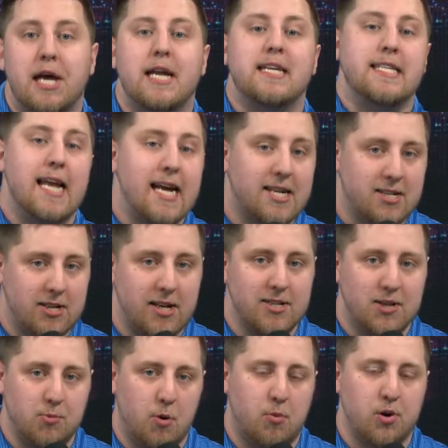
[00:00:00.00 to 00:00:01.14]
next
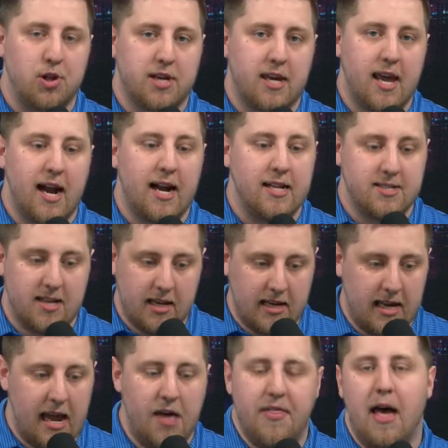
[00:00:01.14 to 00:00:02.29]
season where we're looking at it and saying,
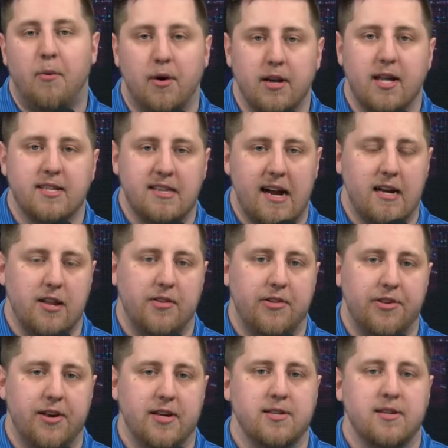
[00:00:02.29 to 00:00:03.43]
yeah, that one gets added to the
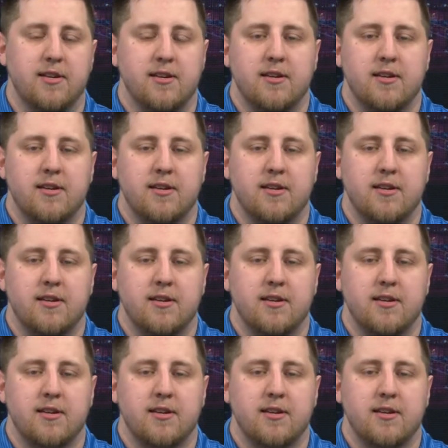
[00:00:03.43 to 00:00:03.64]
list.